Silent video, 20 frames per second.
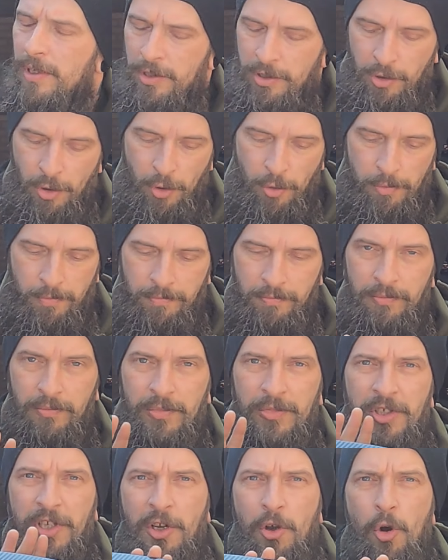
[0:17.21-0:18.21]
So
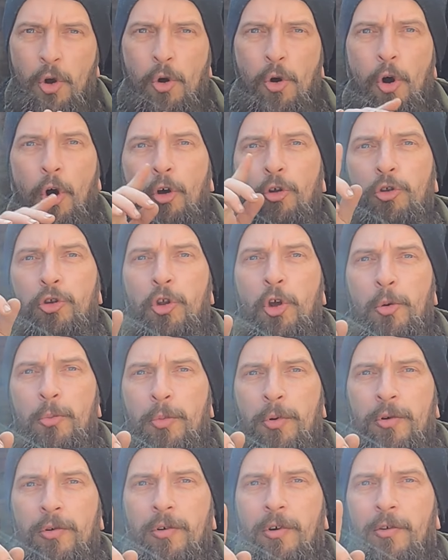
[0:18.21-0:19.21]
they go on
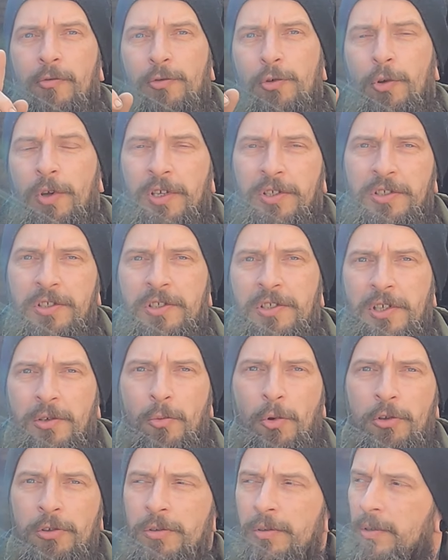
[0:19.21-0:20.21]
top of your existing
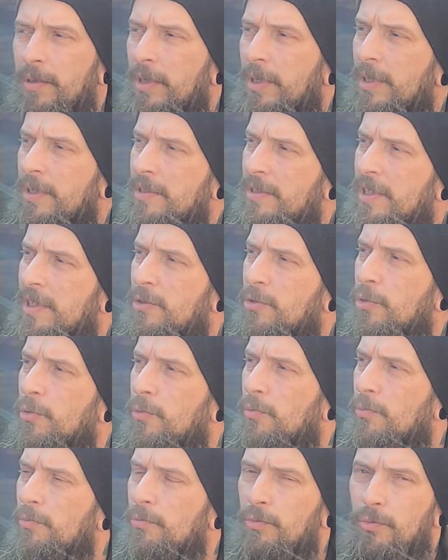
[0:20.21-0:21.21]
one. They
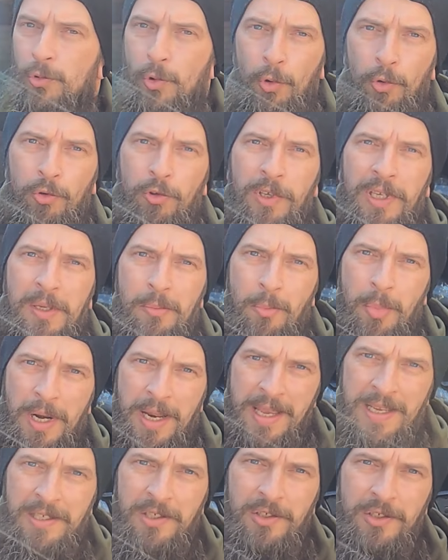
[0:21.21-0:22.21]
don't
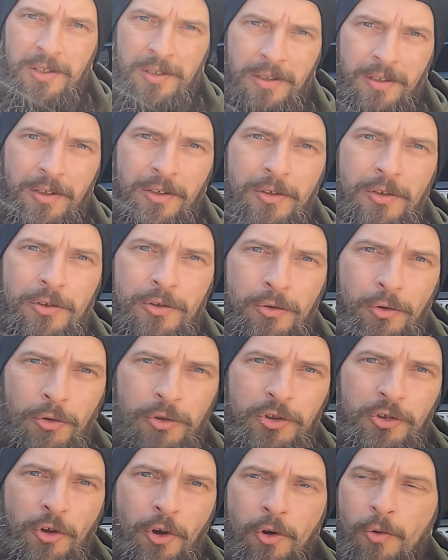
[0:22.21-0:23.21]
replace your
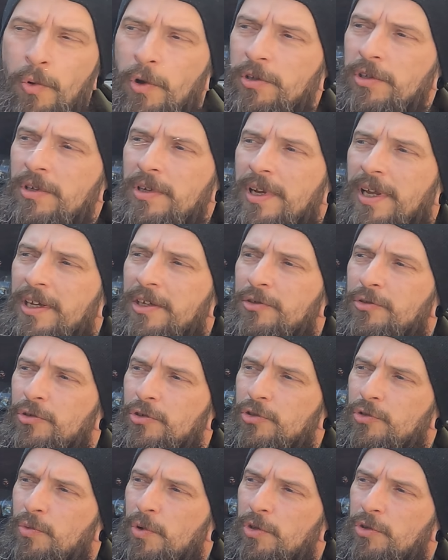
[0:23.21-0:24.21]
stock one like
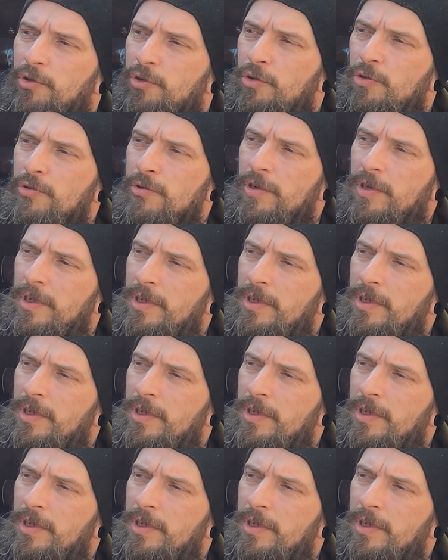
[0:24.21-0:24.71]
those ones do.